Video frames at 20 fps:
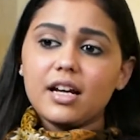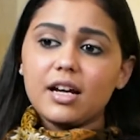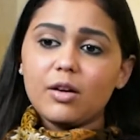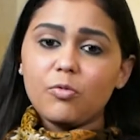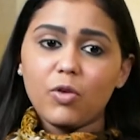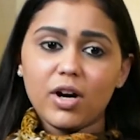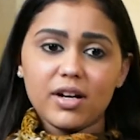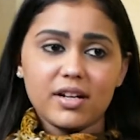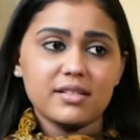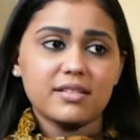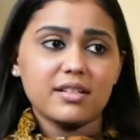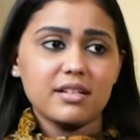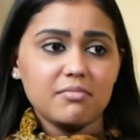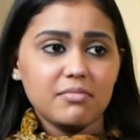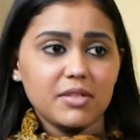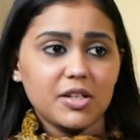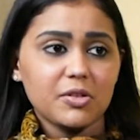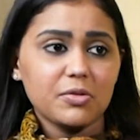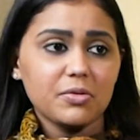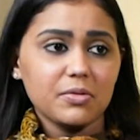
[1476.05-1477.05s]
what is in
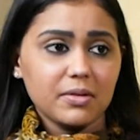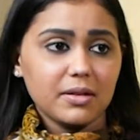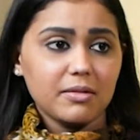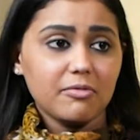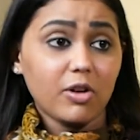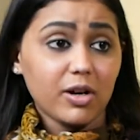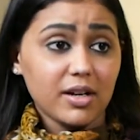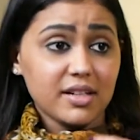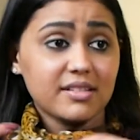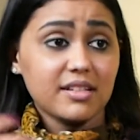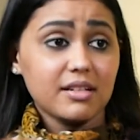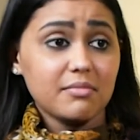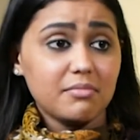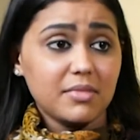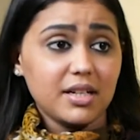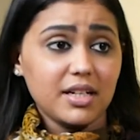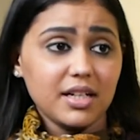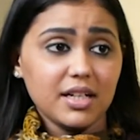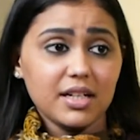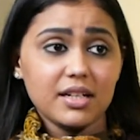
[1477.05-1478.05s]
me,
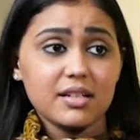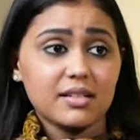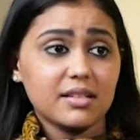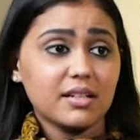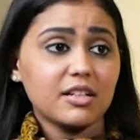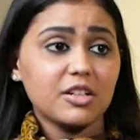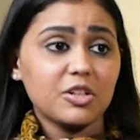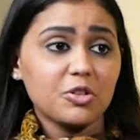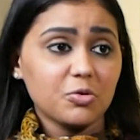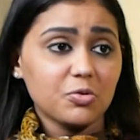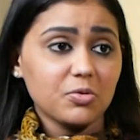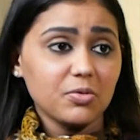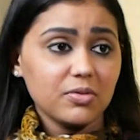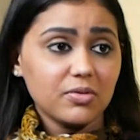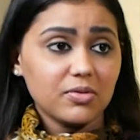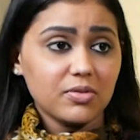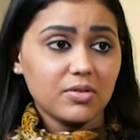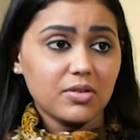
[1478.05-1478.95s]
it is in you.